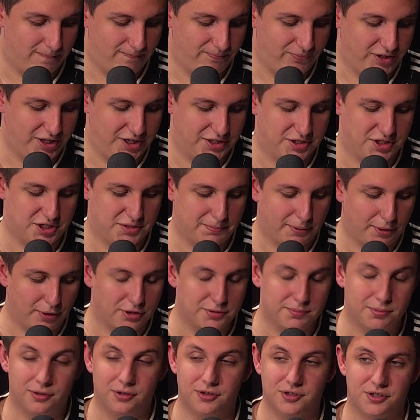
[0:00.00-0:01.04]
he's a
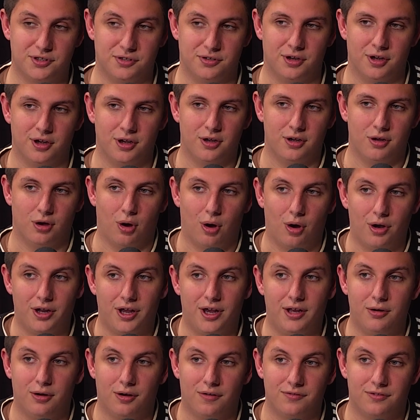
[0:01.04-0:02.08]
spokesperson on
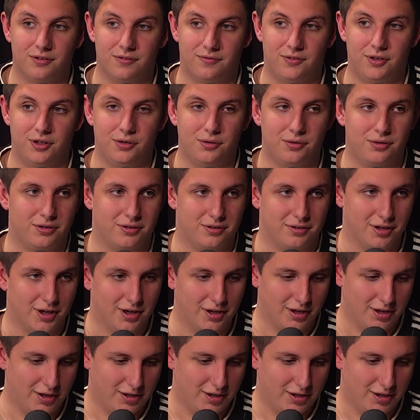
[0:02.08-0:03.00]
and off the field, and,